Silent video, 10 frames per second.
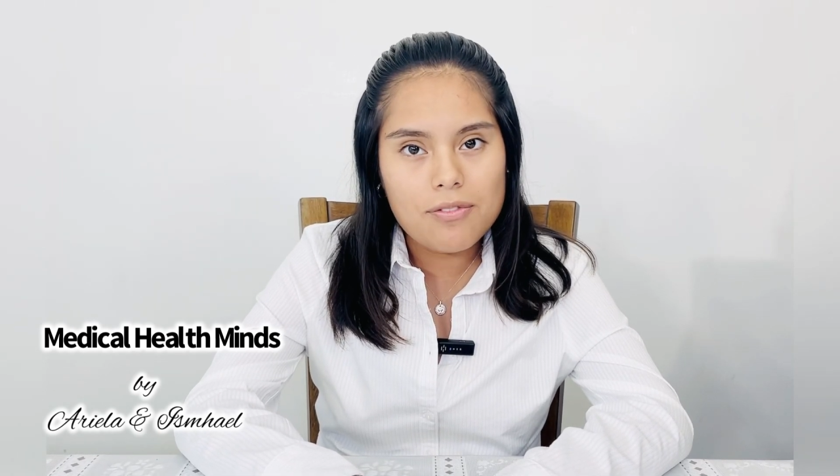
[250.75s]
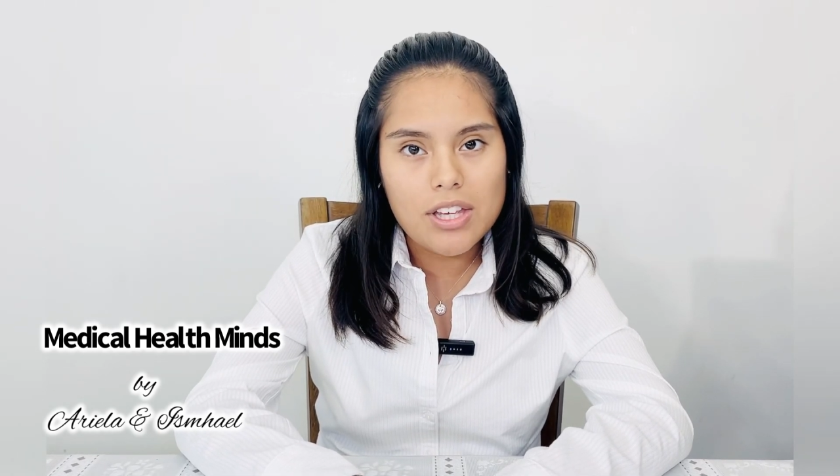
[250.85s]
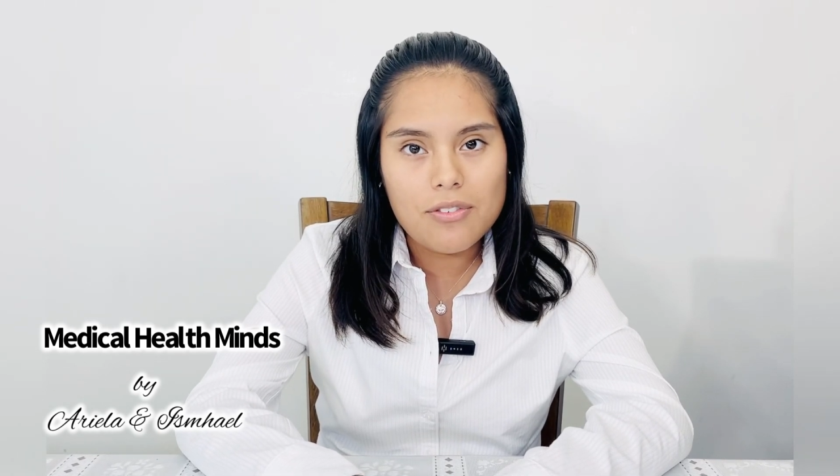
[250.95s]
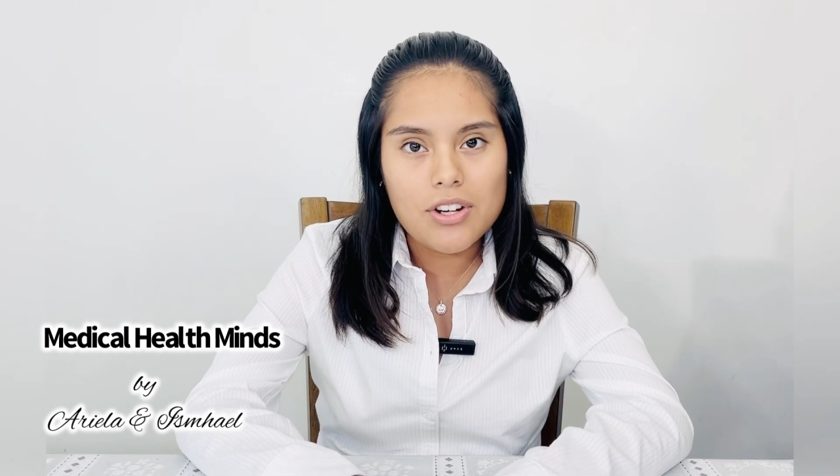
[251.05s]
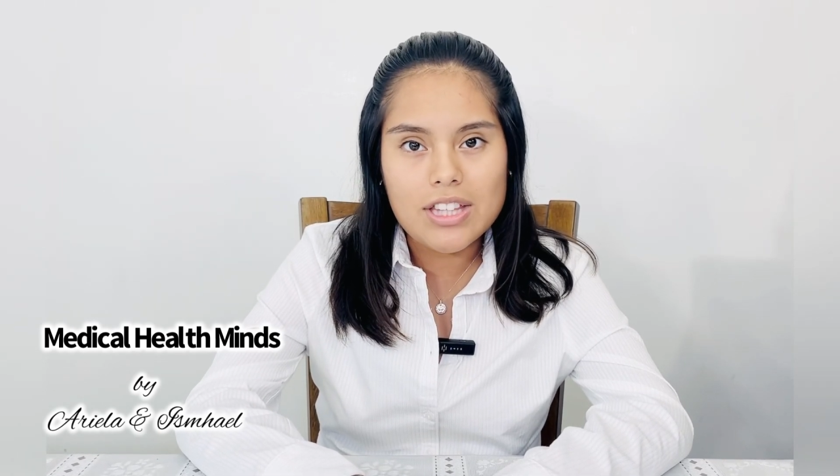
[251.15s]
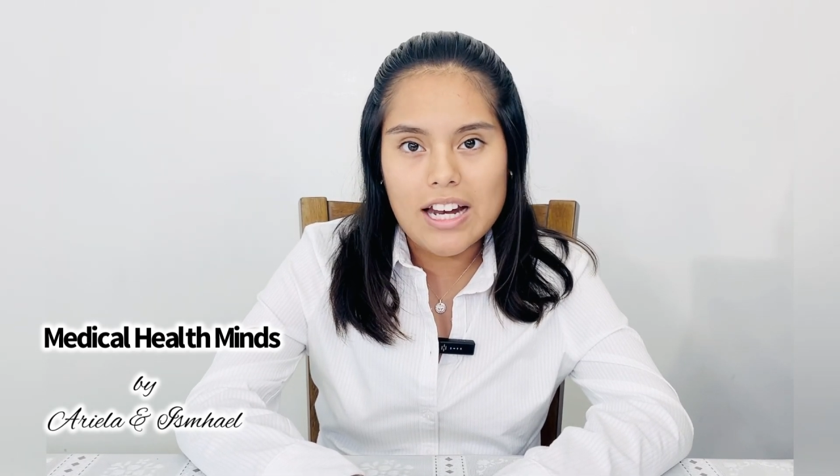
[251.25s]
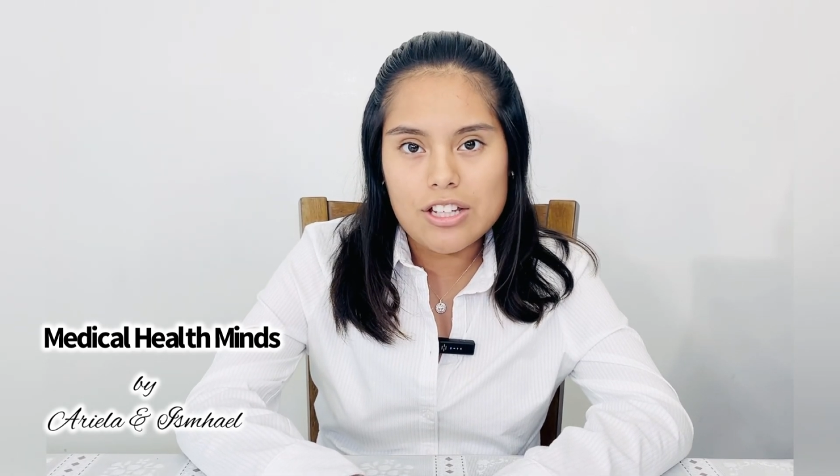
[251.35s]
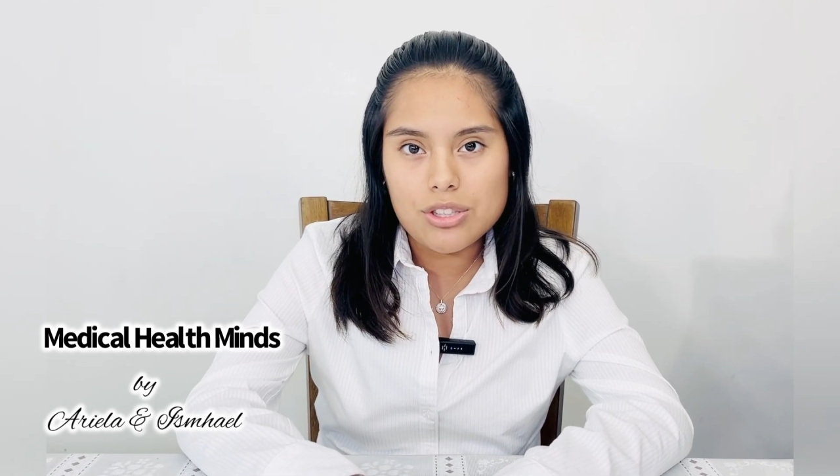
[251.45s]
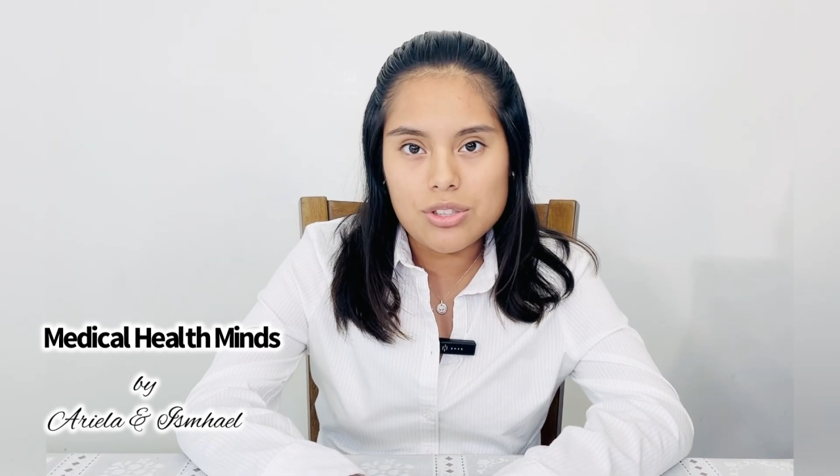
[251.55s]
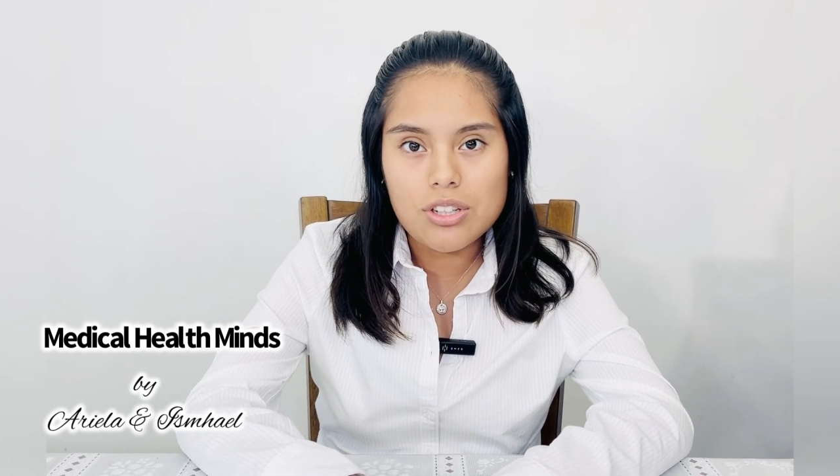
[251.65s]
fever that is
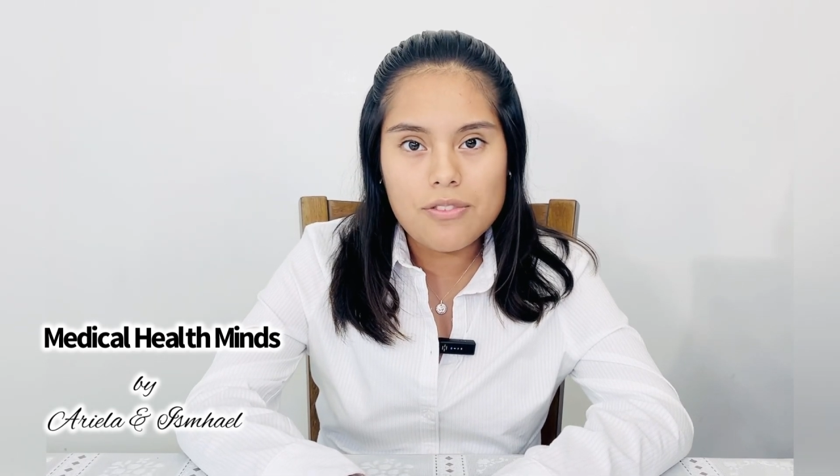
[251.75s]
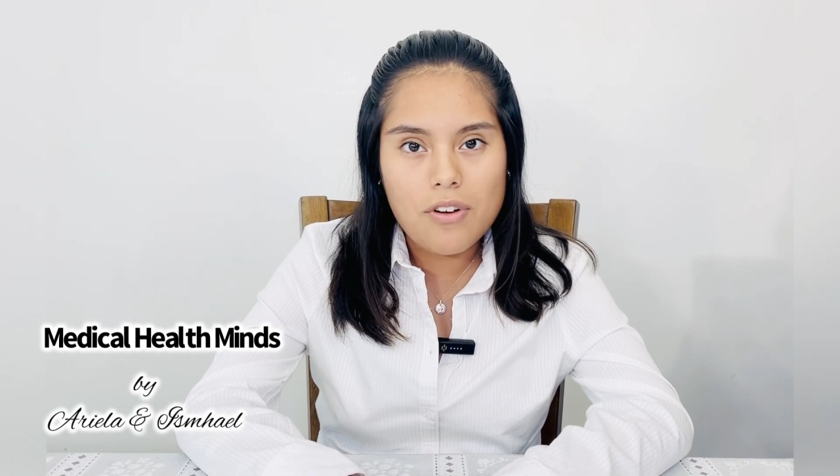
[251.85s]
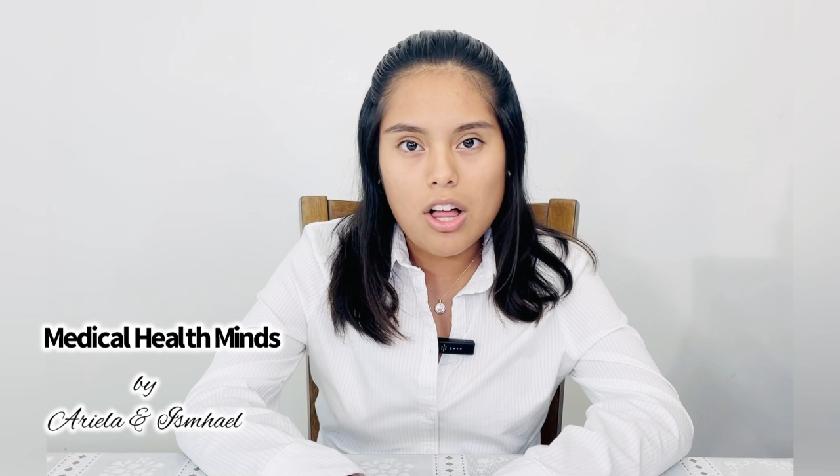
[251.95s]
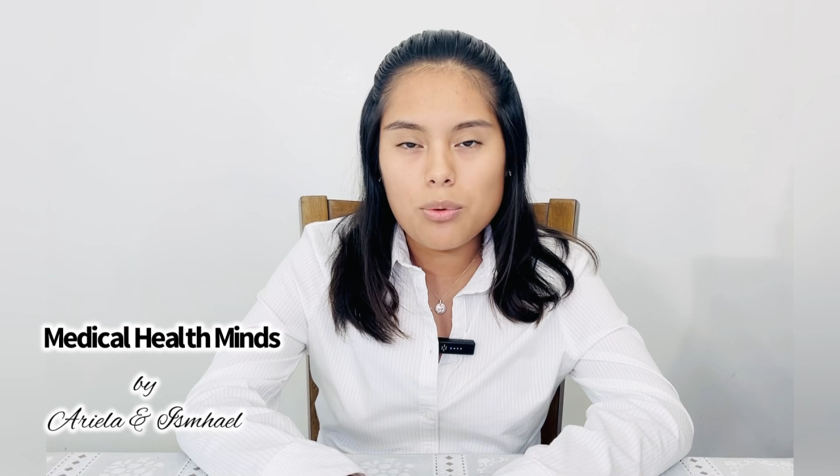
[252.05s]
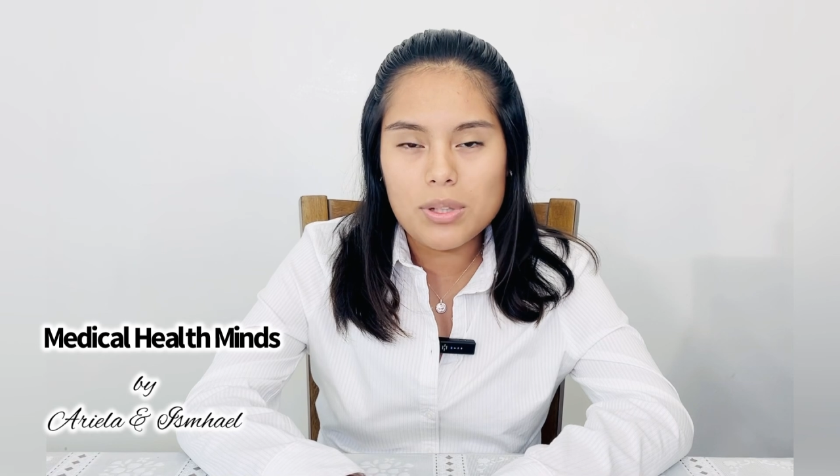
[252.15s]
usually followed